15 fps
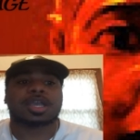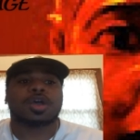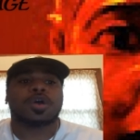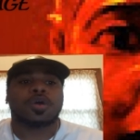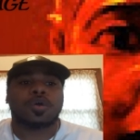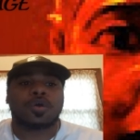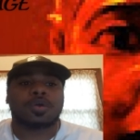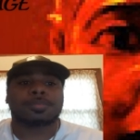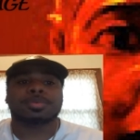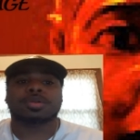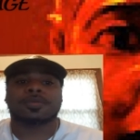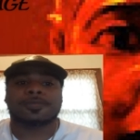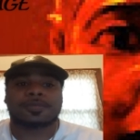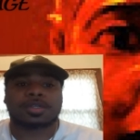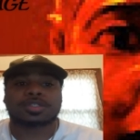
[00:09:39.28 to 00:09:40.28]
orbital
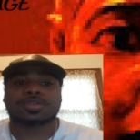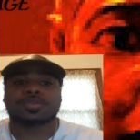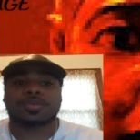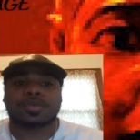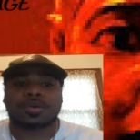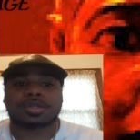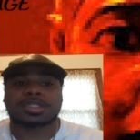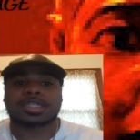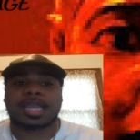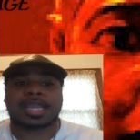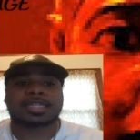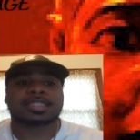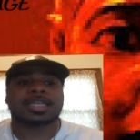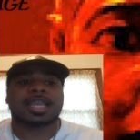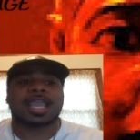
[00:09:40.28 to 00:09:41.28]
frontal
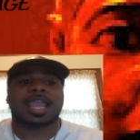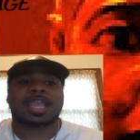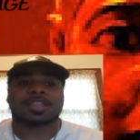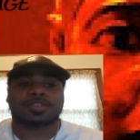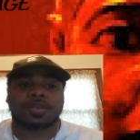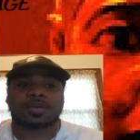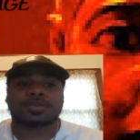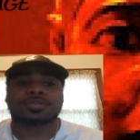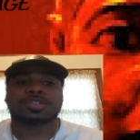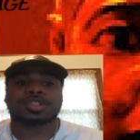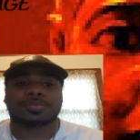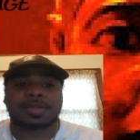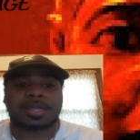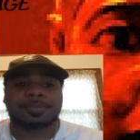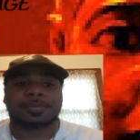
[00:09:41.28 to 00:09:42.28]
cortex, and total
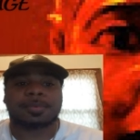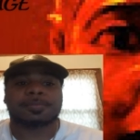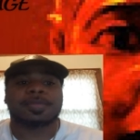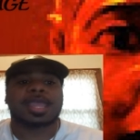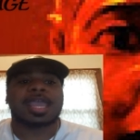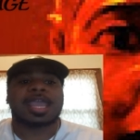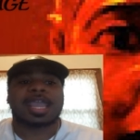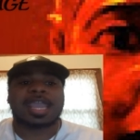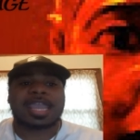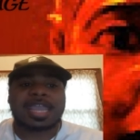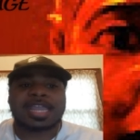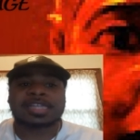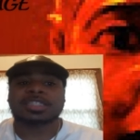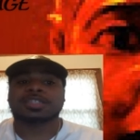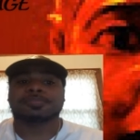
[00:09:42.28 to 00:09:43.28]
cerebrum.
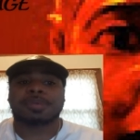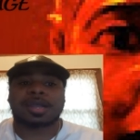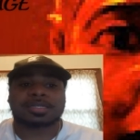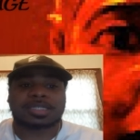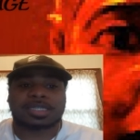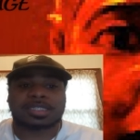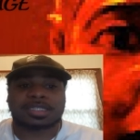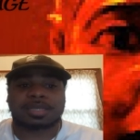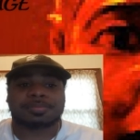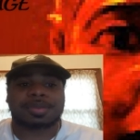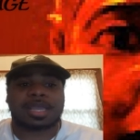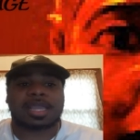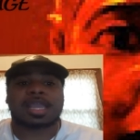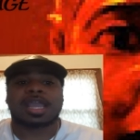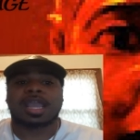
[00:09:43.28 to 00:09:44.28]
Each
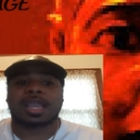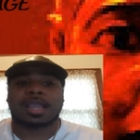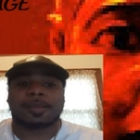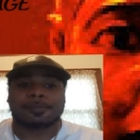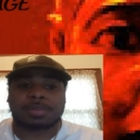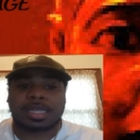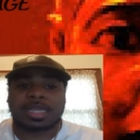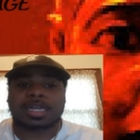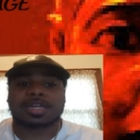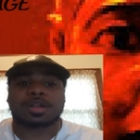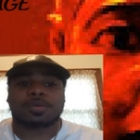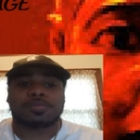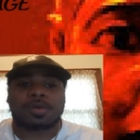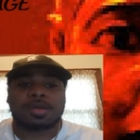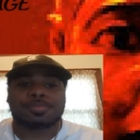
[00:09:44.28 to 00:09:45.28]
participant completed a
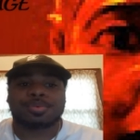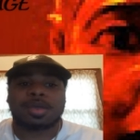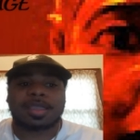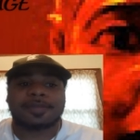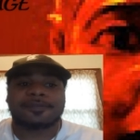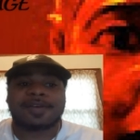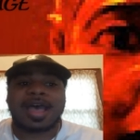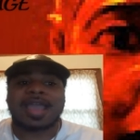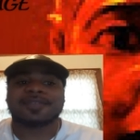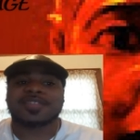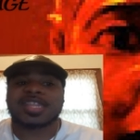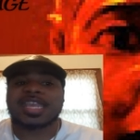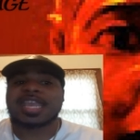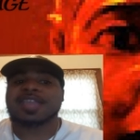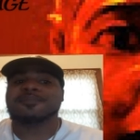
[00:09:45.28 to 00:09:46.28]

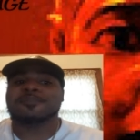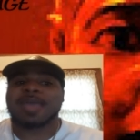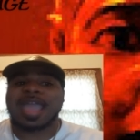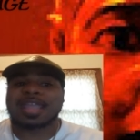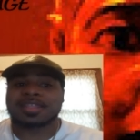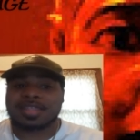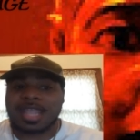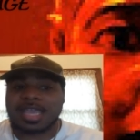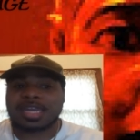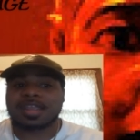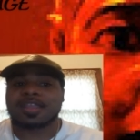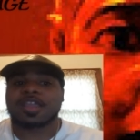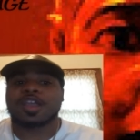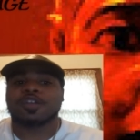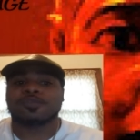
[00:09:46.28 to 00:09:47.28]
1.5T
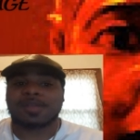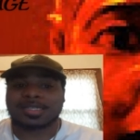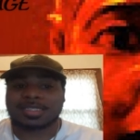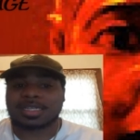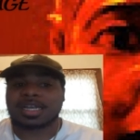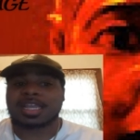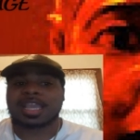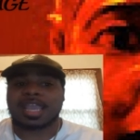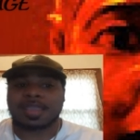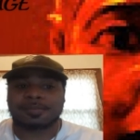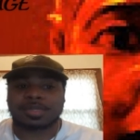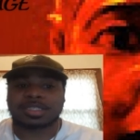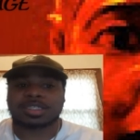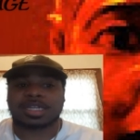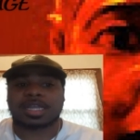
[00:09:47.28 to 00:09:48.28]
magnetic resonant
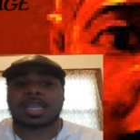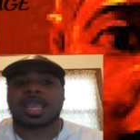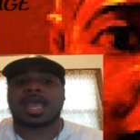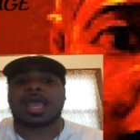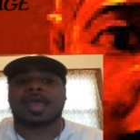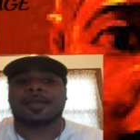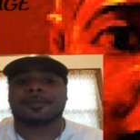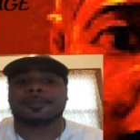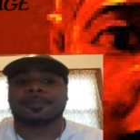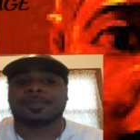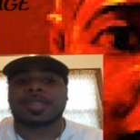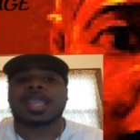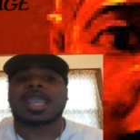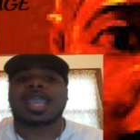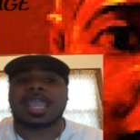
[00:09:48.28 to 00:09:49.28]
imaging,
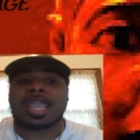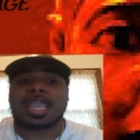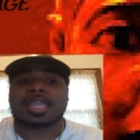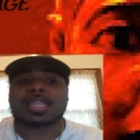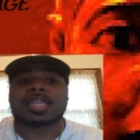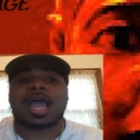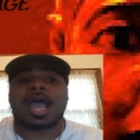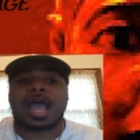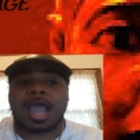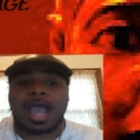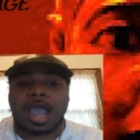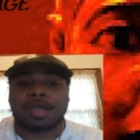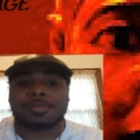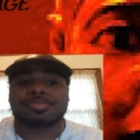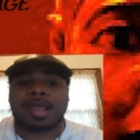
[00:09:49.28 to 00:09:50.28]
and
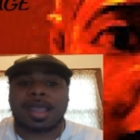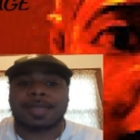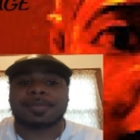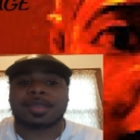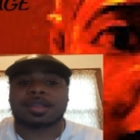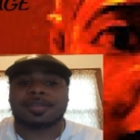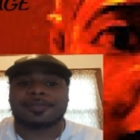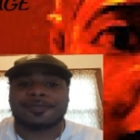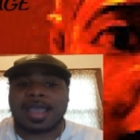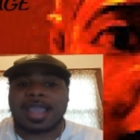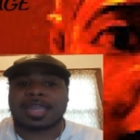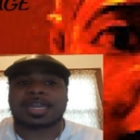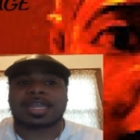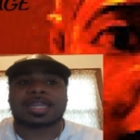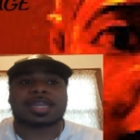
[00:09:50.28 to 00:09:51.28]
our primary
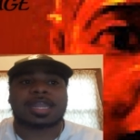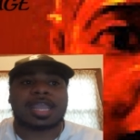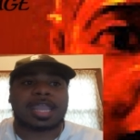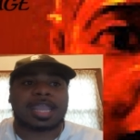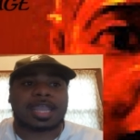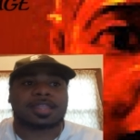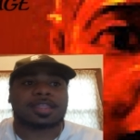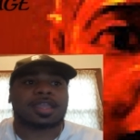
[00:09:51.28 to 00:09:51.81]
finding in